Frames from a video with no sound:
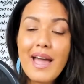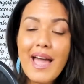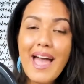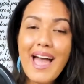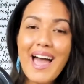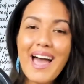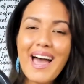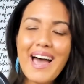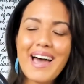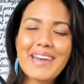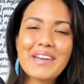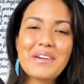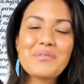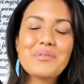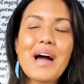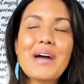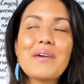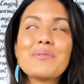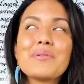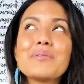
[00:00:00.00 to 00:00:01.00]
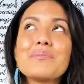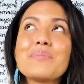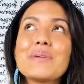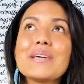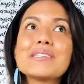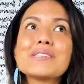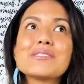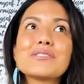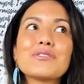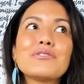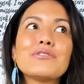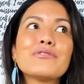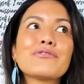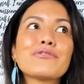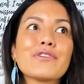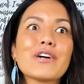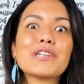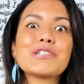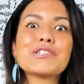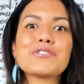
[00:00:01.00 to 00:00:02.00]
And I would be so
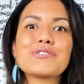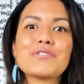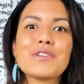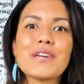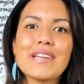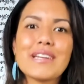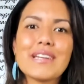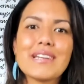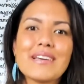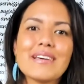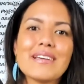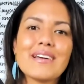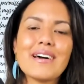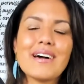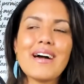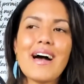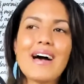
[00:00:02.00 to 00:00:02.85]
frustrated